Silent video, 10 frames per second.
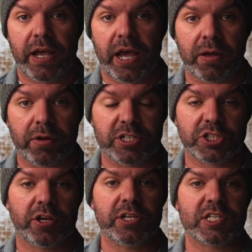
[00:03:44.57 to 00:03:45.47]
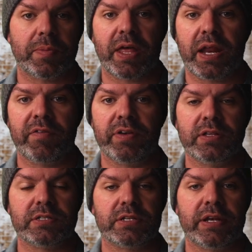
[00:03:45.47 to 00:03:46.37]
And I'm gonna show you some of that
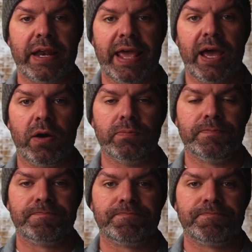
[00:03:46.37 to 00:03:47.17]
evidence now.